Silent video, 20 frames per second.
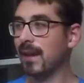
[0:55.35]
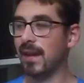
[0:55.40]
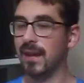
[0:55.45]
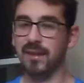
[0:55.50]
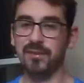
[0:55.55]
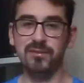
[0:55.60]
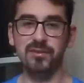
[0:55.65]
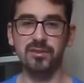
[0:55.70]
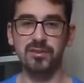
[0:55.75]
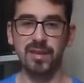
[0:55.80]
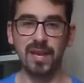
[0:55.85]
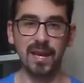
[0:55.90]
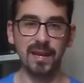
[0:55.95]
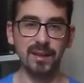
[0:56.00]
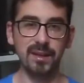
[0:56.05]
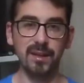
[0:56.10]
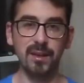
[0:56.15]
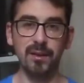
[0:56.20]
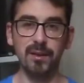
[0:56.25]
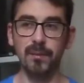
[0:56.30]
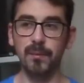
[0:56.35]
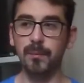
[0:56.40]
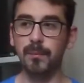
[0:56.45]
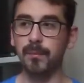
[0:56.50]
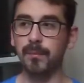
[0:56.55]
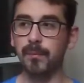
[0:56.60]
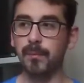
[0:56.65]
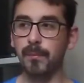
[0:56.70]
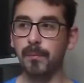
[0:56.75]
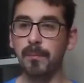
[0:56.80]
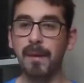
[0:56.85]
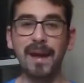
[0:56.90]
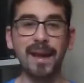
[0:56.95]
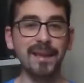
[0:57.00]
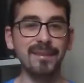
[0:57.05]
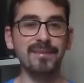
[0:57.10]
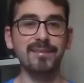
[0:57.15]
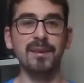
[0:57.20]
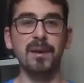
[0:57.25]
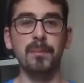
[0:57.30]
is just kind of
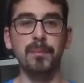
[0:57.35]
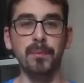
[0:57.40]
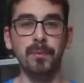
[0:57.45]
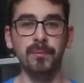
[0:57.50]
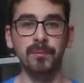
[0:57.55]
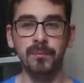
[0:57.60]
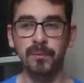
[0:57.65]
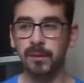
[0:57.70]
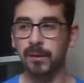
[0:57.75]
make it simple.